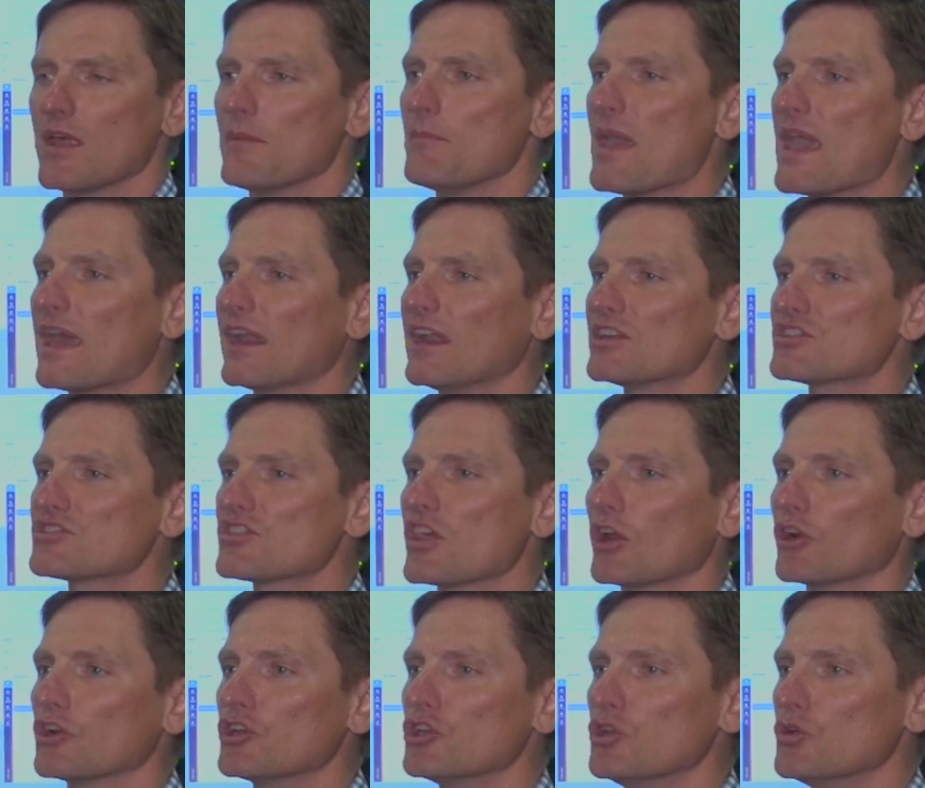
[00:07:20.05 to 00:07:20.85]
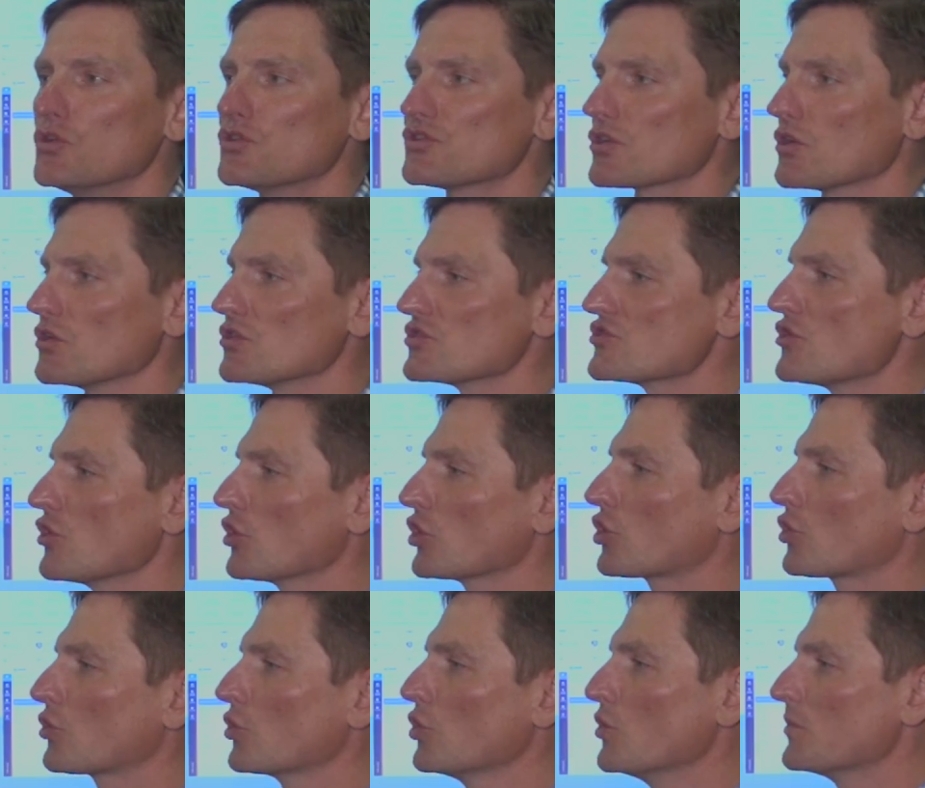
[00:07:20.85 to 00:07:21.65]
Manage their users,
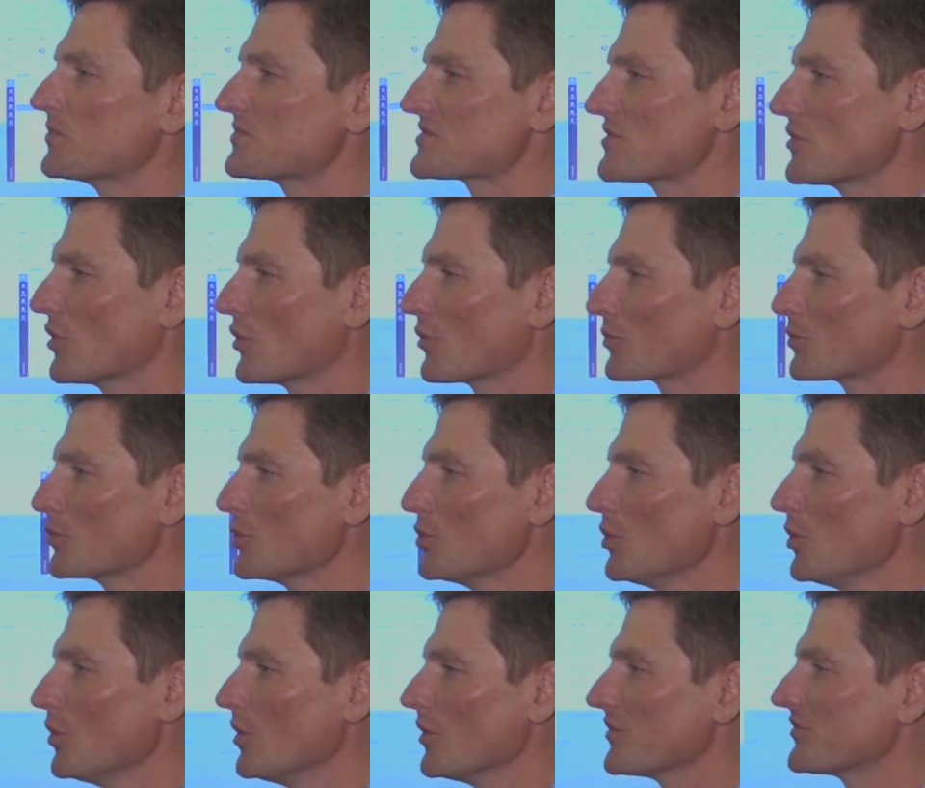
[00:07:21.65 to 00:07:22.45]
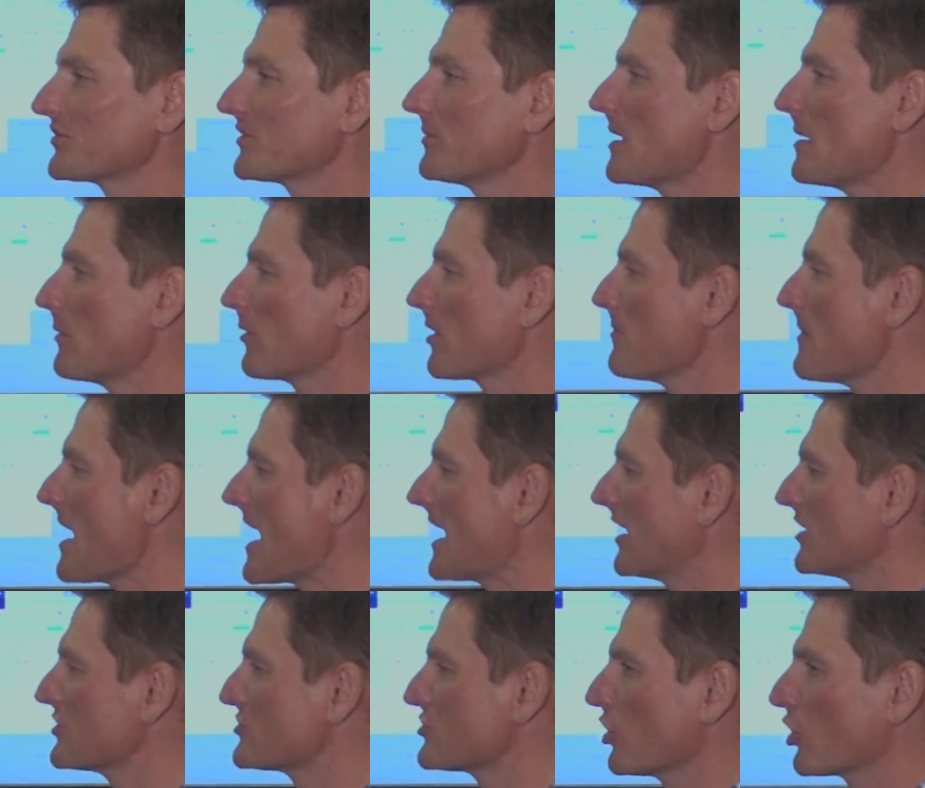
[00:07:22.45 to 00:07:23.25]
their groups, their rules, to be able to
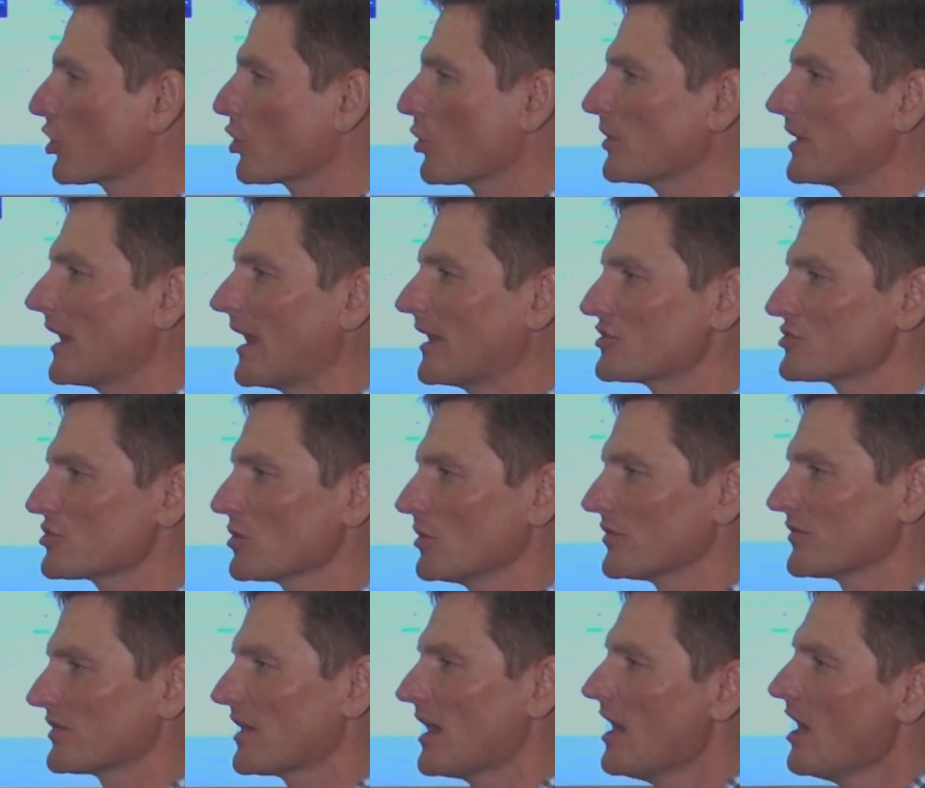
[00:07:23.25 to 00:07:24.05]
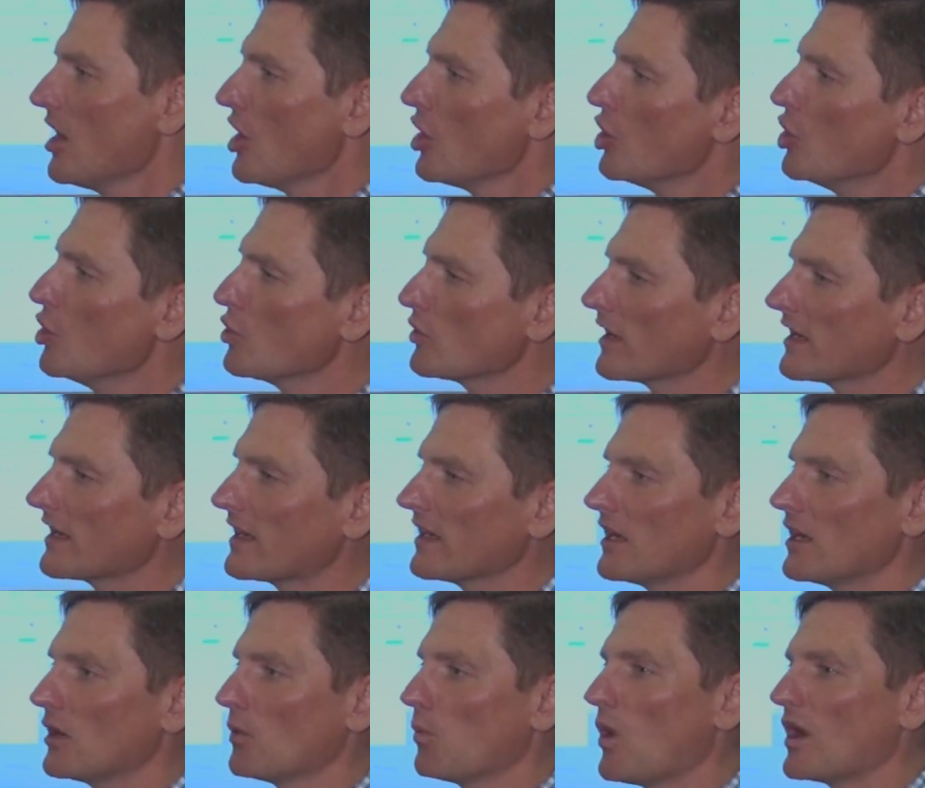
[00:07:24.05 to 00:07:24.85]
manage their credentials, who can
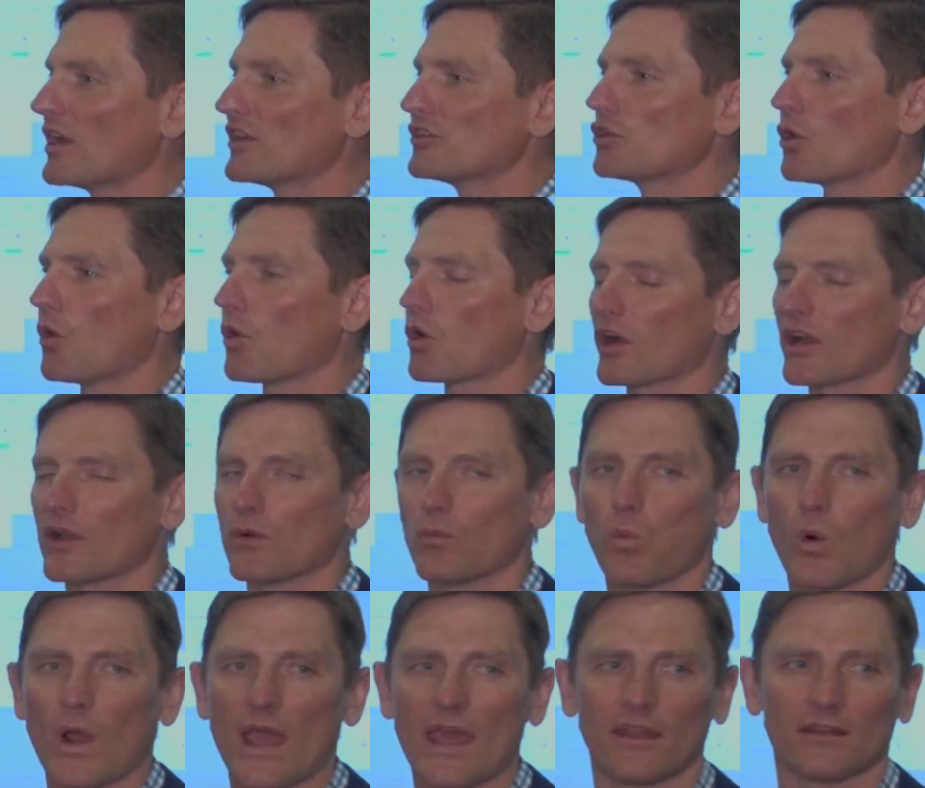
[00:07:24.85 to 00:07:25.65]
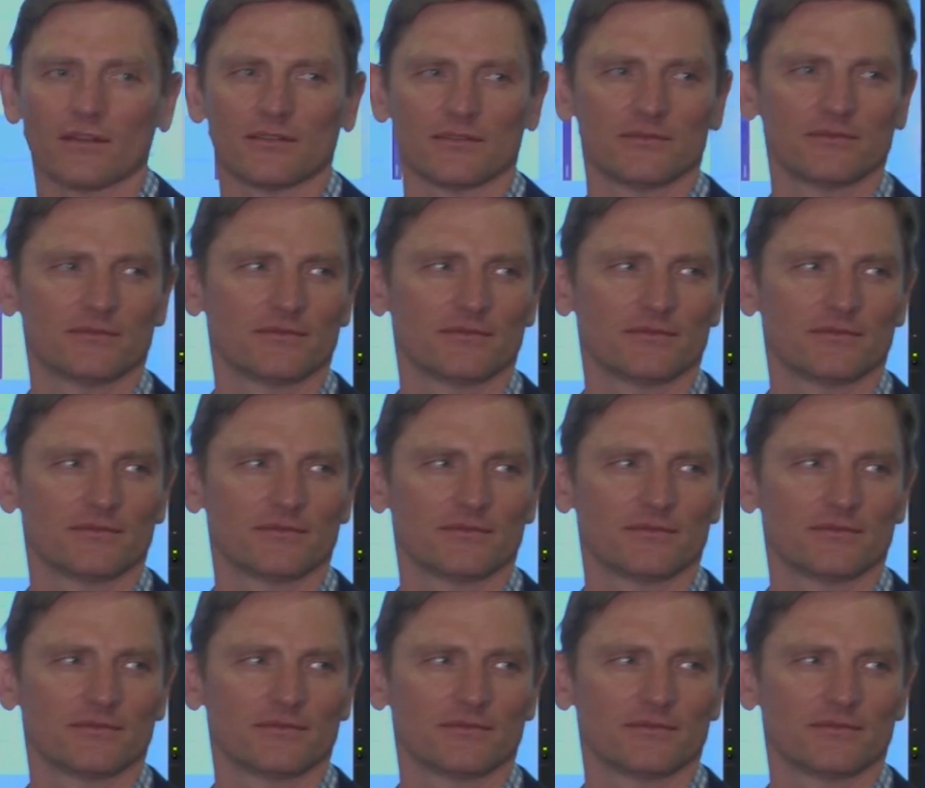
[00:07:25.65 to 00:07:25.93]
get in what door and when.